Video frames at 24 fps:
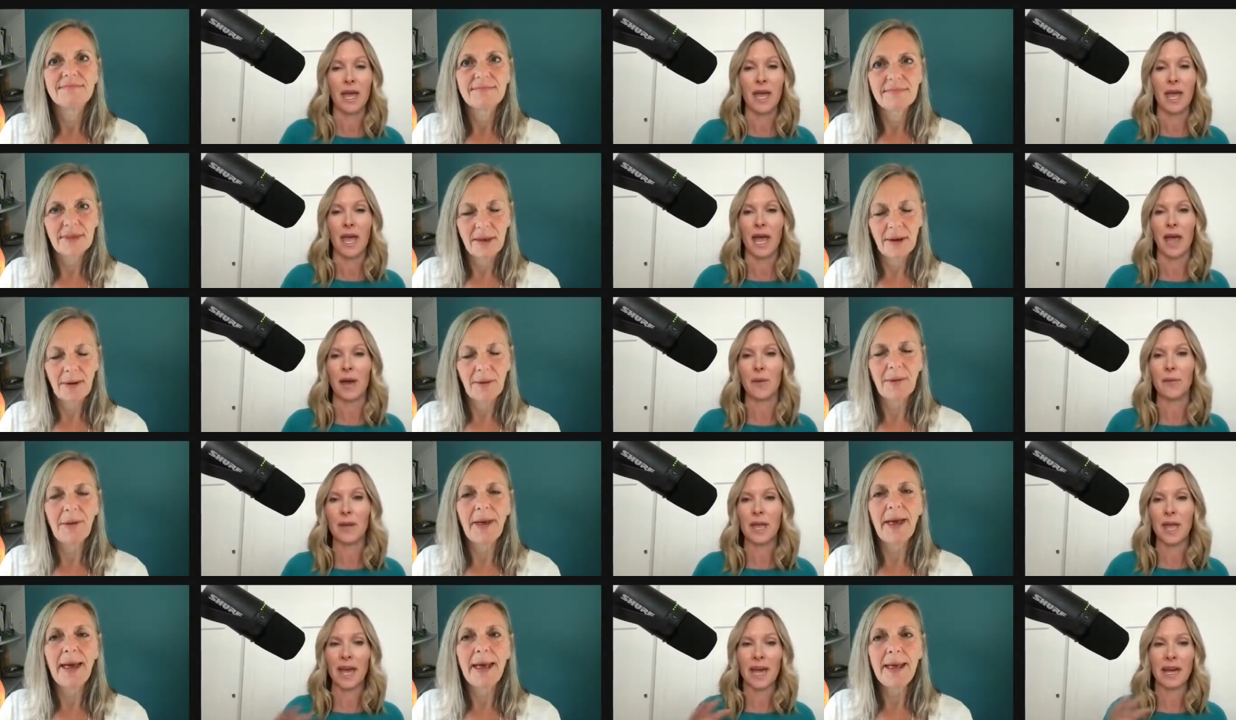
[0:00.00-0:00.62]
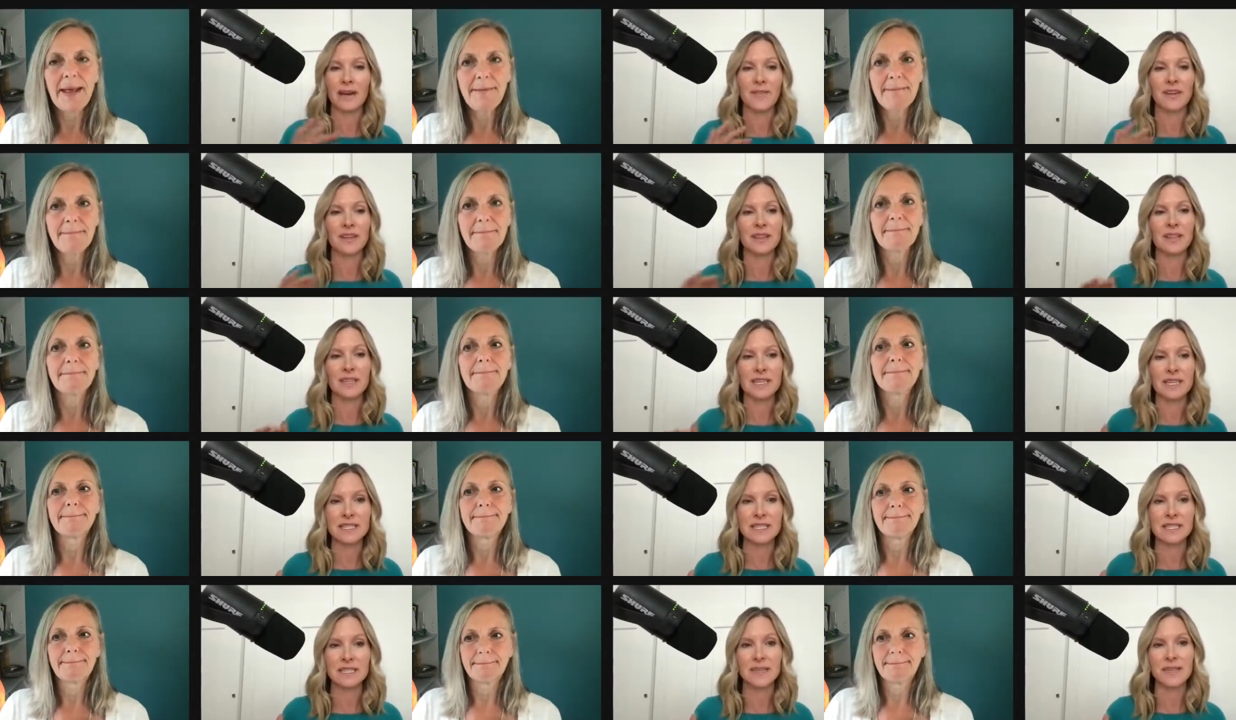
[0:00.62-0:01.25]
Speaker 1: and okay. we have a
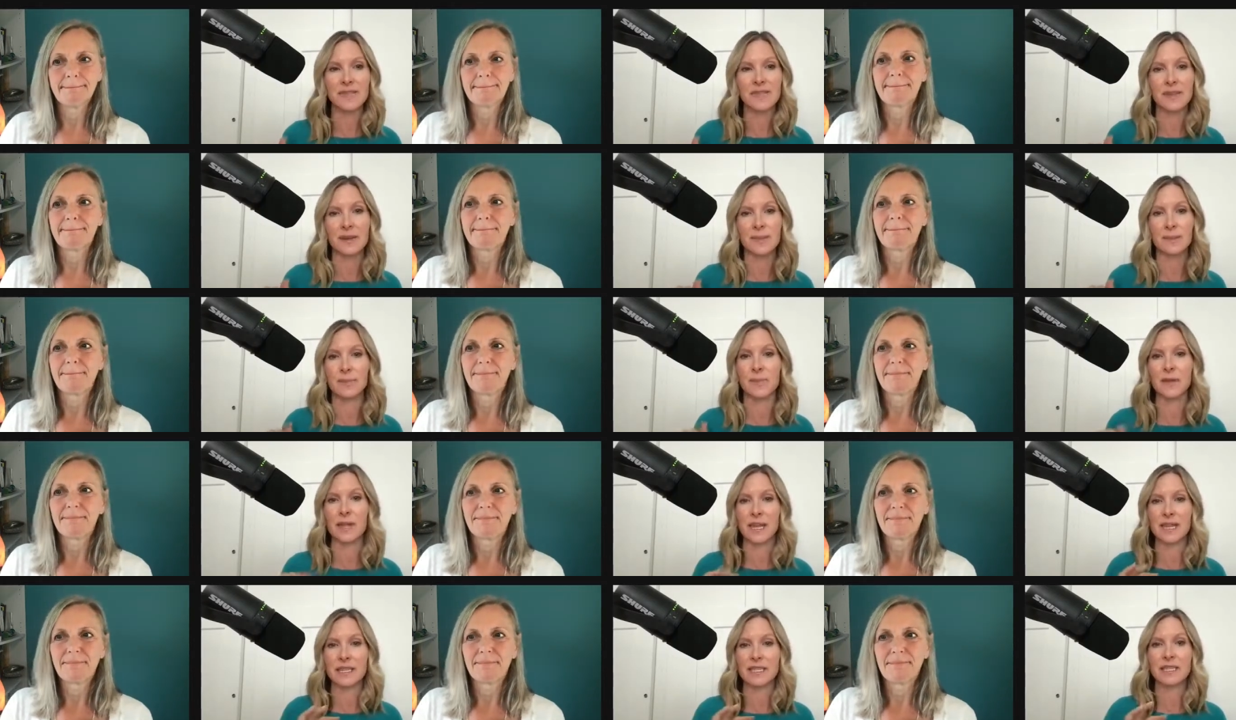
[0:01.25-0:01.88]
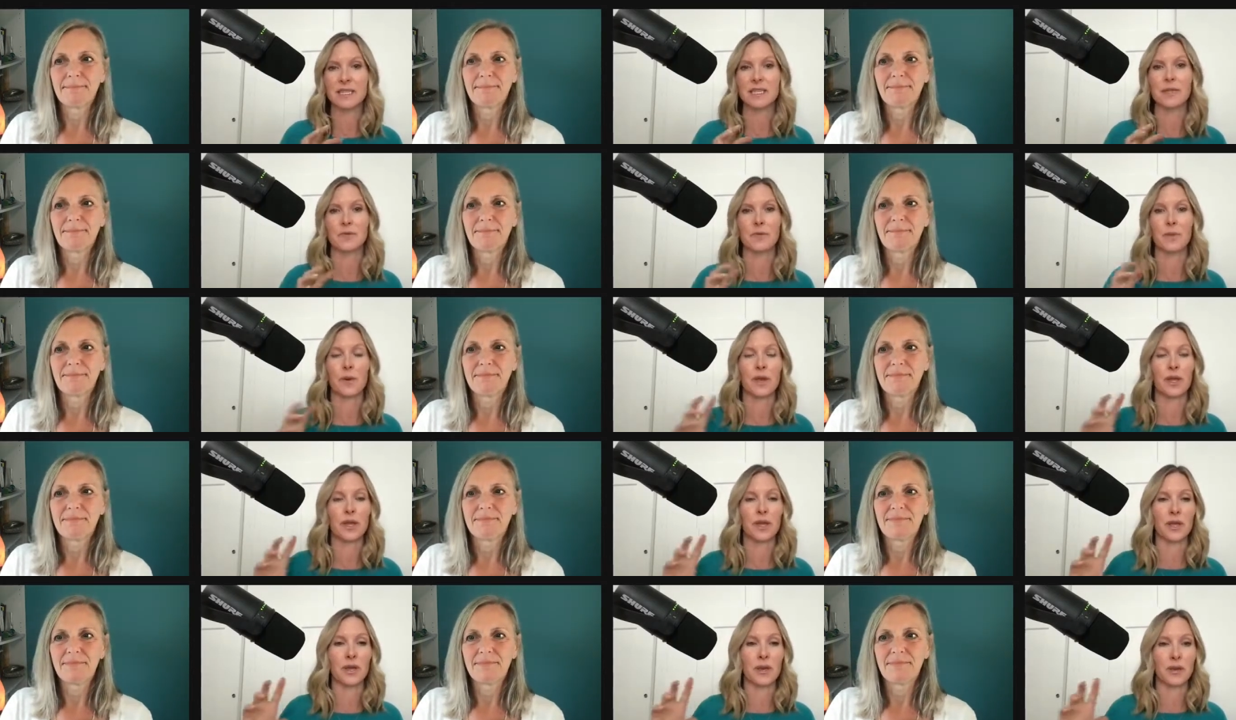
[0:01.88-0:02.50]
list of uh, places where
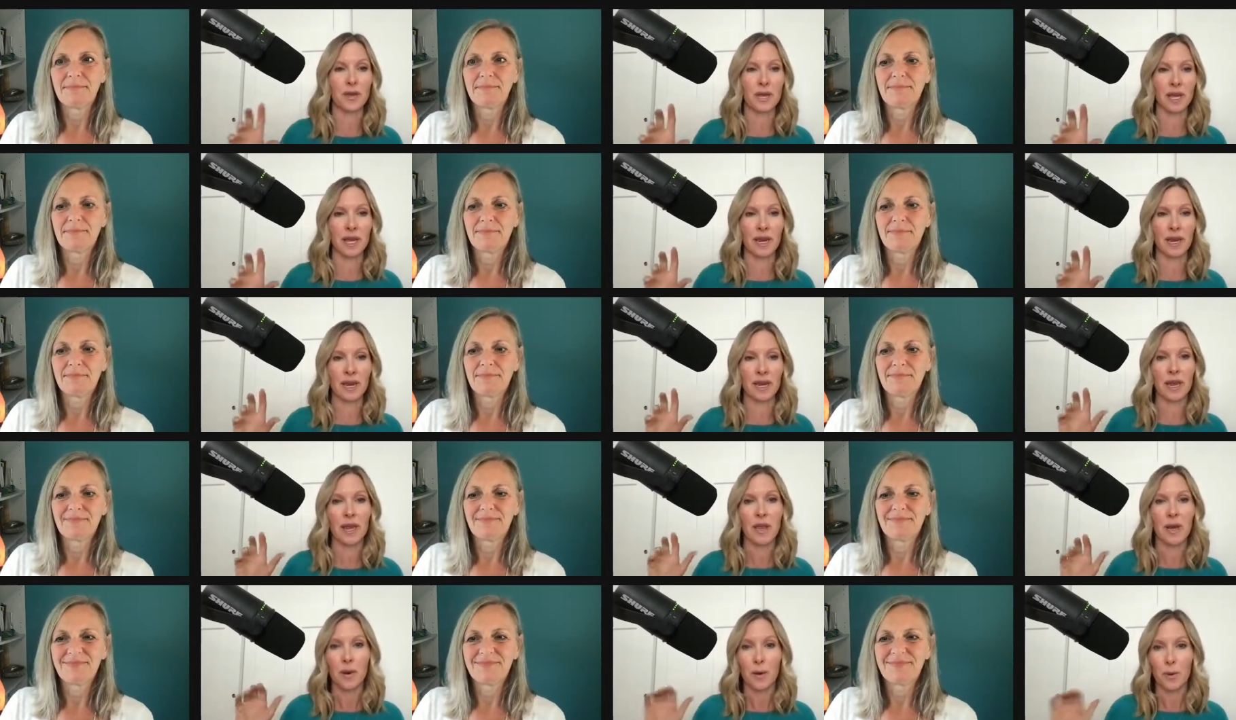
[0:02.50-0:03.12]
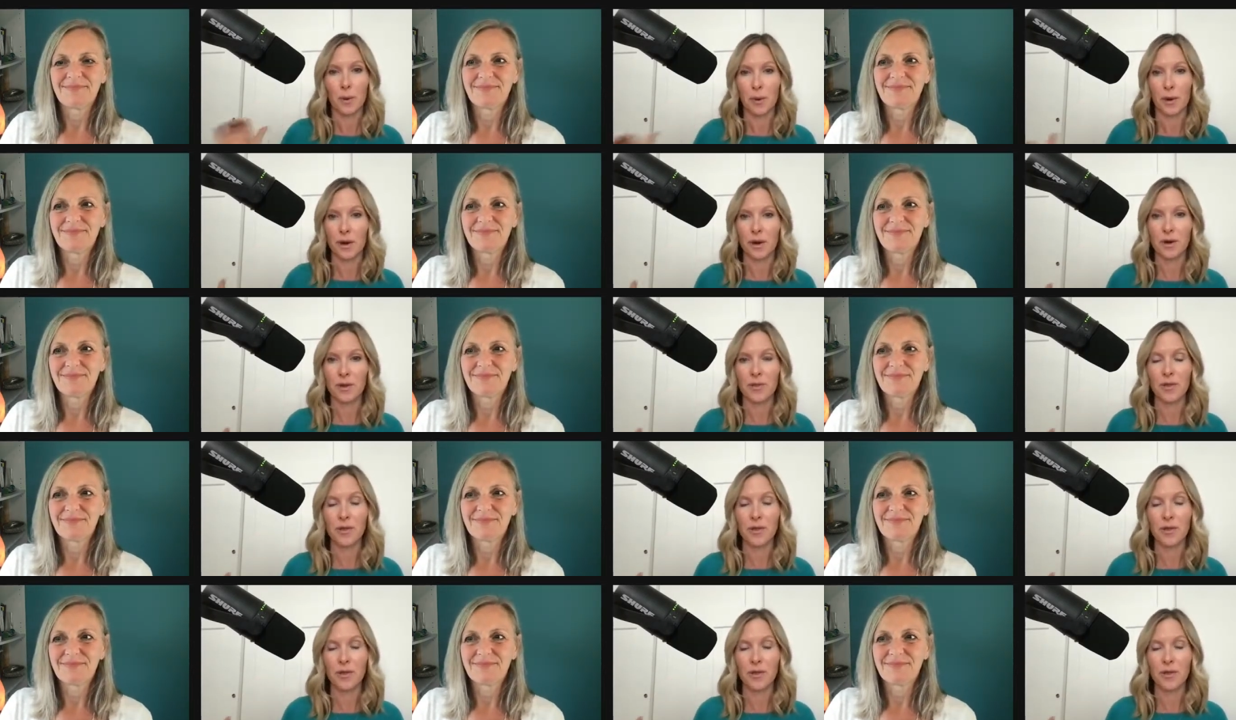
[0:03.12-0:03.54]
you can order the